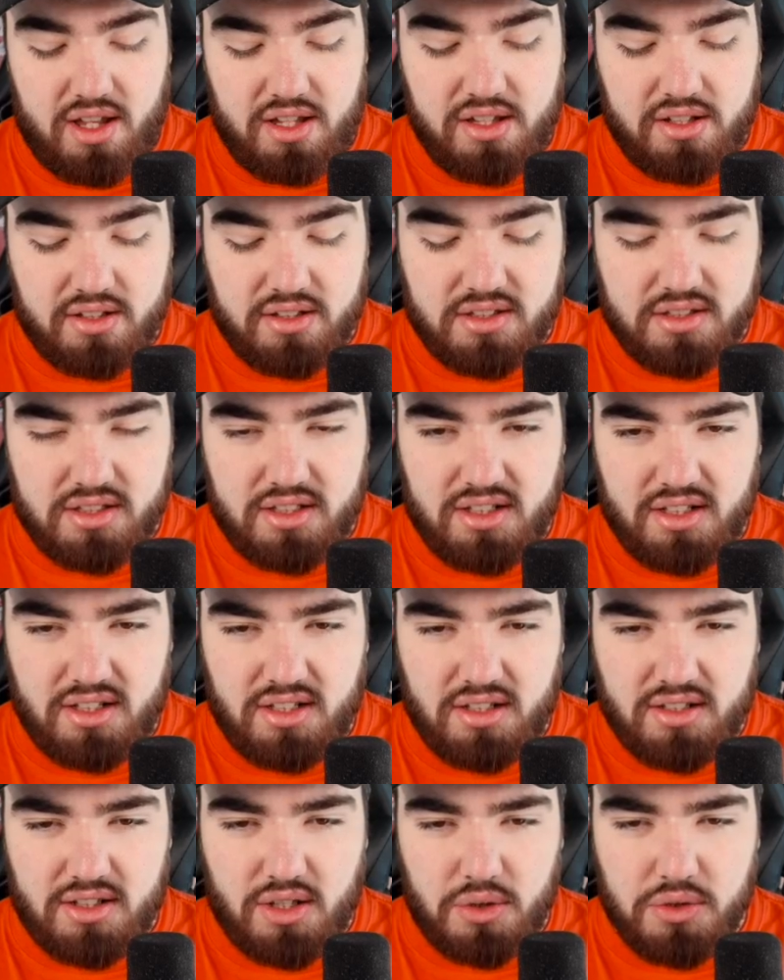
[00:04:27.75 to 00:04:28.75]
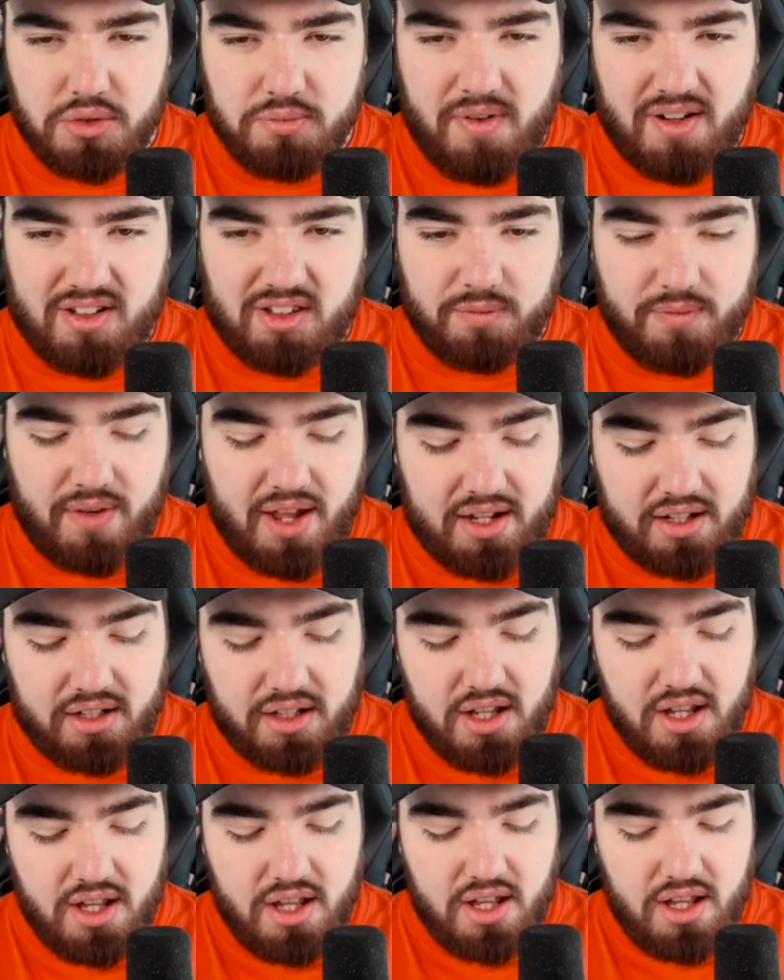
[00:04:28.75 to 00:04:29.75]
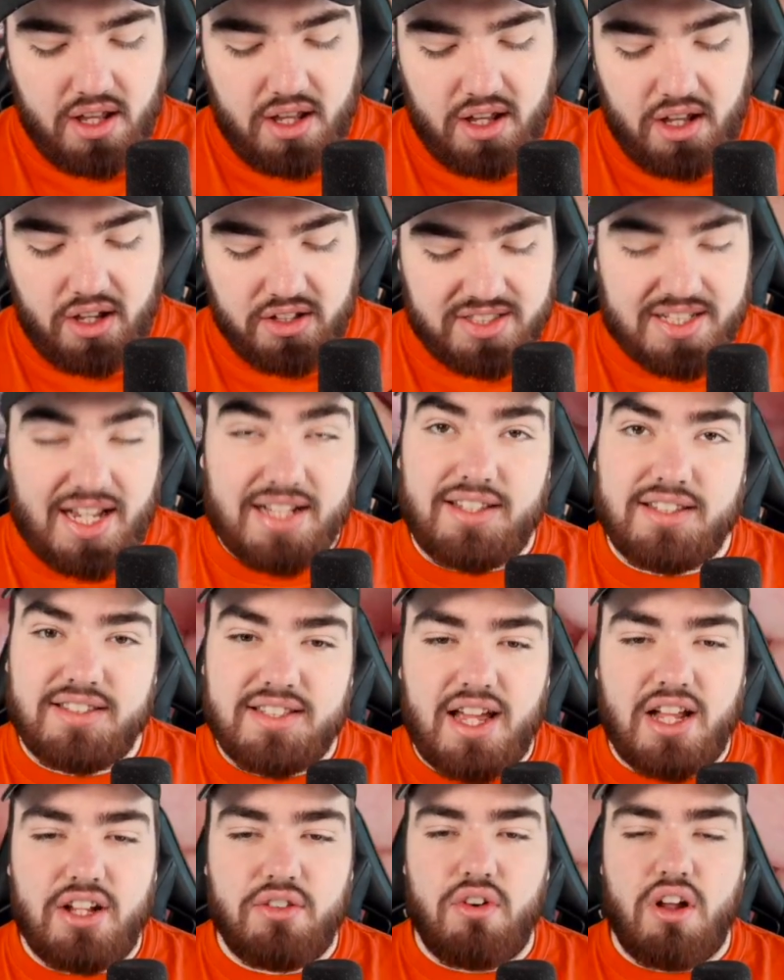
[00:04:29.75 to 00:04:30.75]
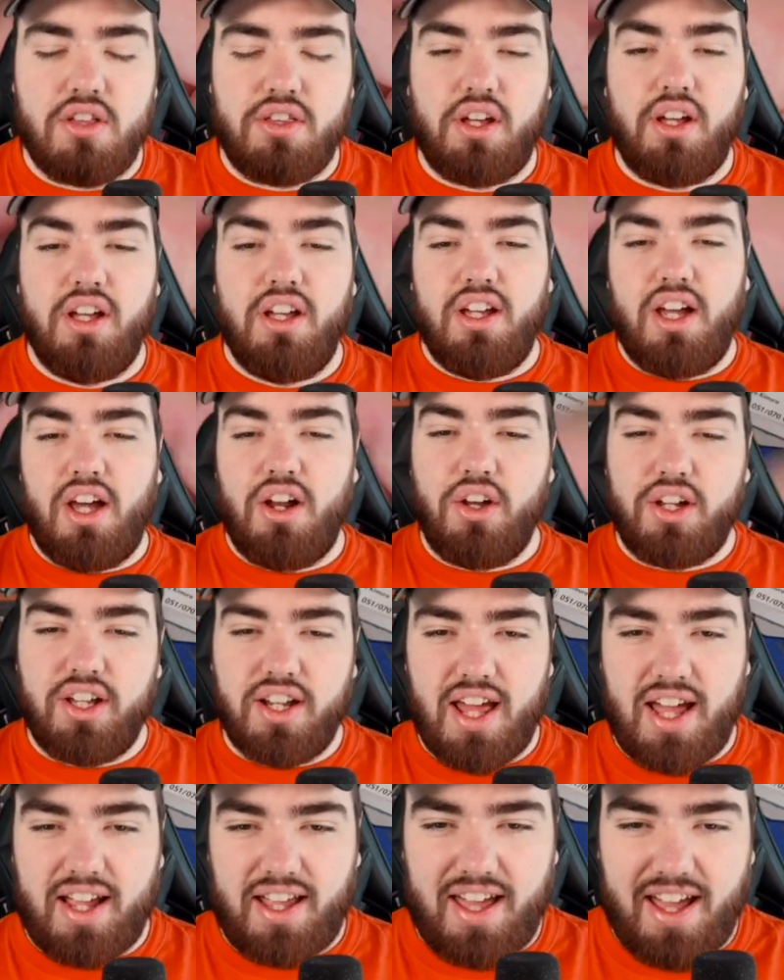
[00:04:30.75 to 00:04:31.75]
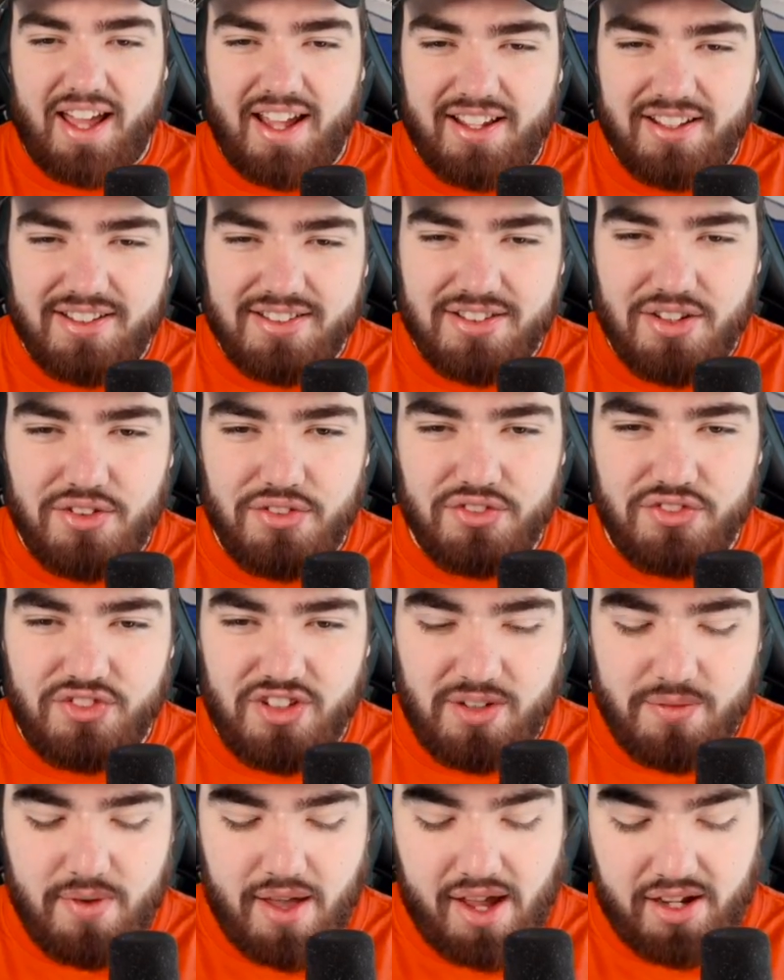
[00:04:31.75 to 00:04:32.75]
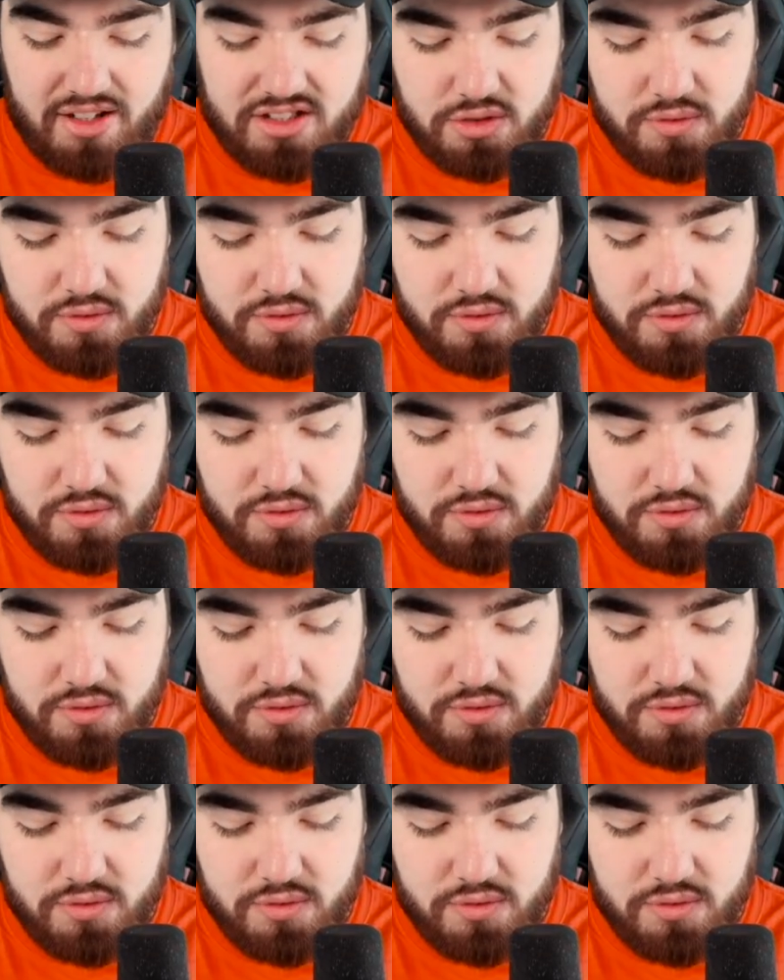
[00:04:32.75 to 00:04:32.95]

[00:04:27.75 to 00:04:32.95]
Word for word: You can see those back to back, side to side rather, and look at that, guys, VMAX.